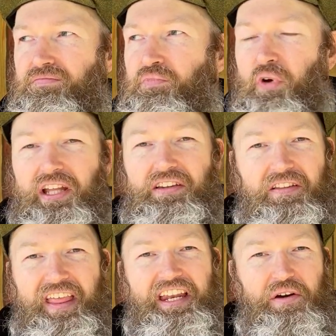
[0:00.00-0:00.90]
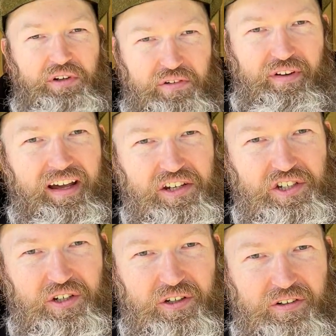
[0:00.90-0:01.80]
When they never invited
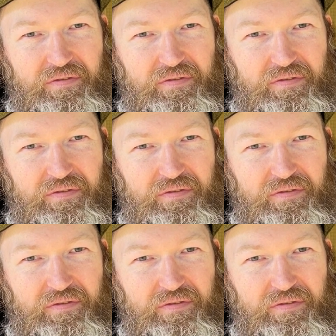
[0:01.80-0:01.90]
you